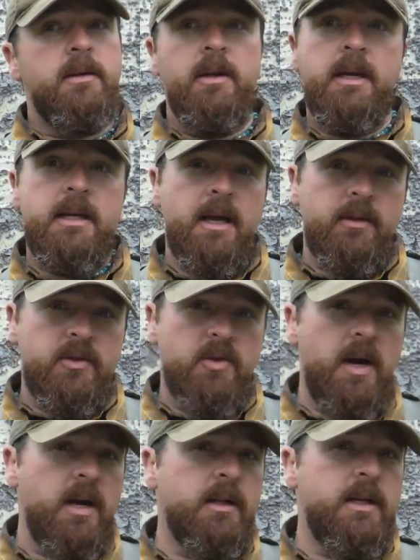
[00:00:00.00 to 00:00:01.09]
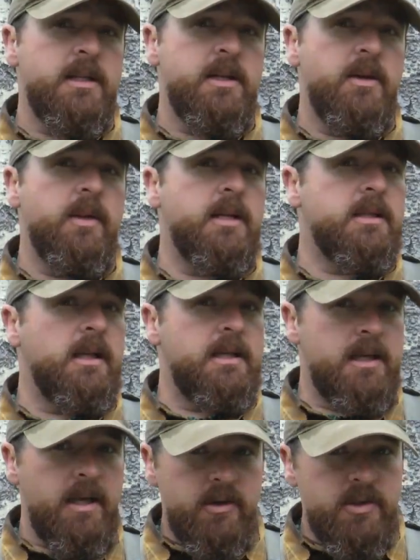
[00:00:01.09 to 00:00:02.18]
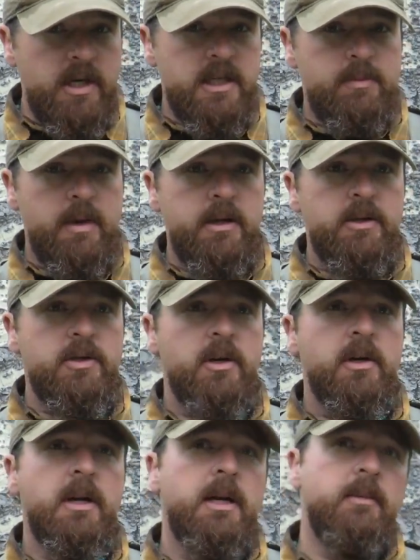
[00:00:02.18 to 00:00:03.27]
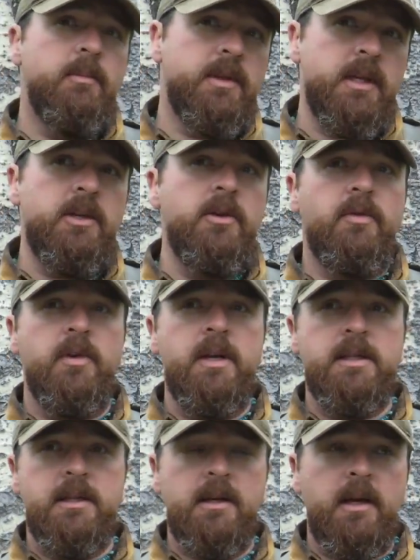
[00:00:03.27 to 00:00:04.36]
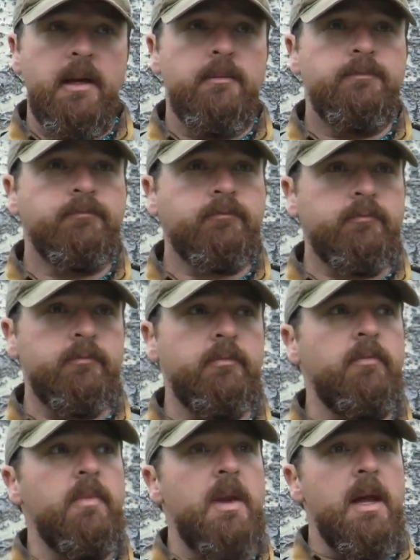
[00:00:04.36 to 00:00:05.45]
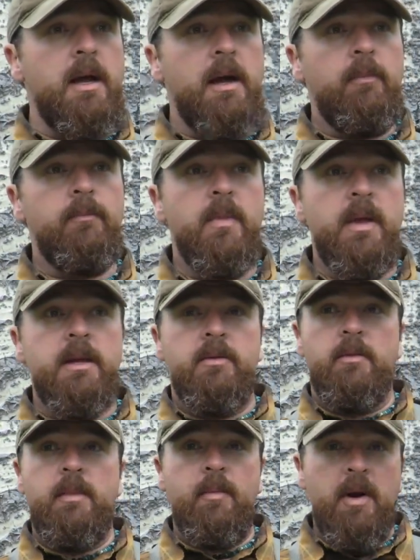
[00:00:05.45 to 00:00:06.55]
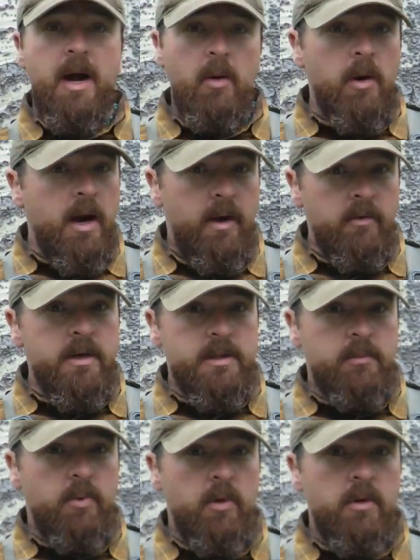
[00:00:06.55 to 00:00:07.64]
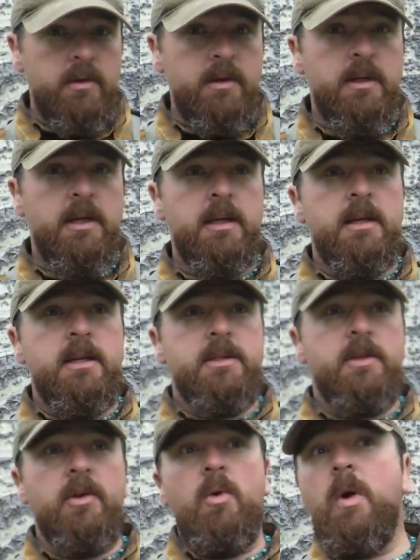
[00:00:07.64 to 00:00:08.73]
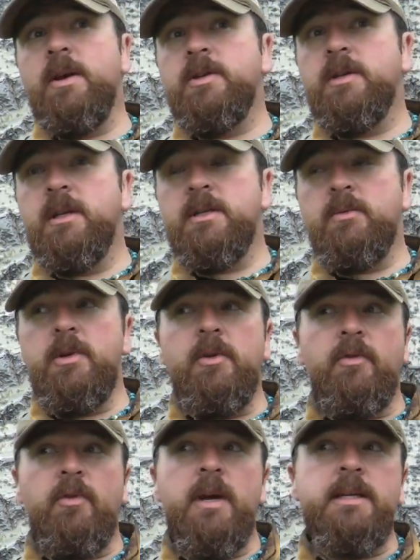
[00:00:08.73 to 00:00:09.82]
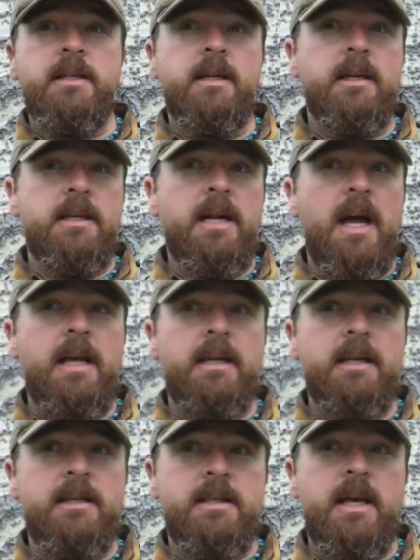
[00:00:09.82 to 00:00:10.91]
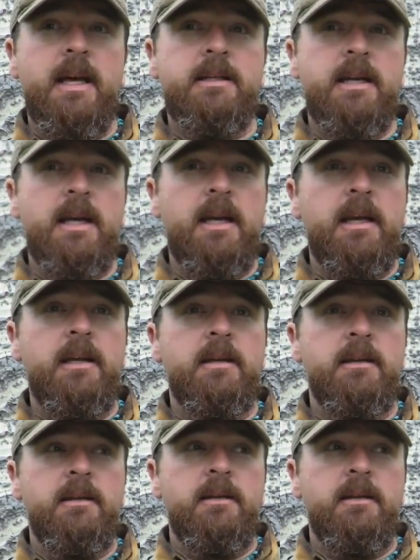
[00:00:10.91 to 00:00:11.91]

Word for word: You get down the trail easier. That's less energy expenditure, but then you freeze at night. Um, remember how recovery is important? So the question is, when you're freezing at night, is that a...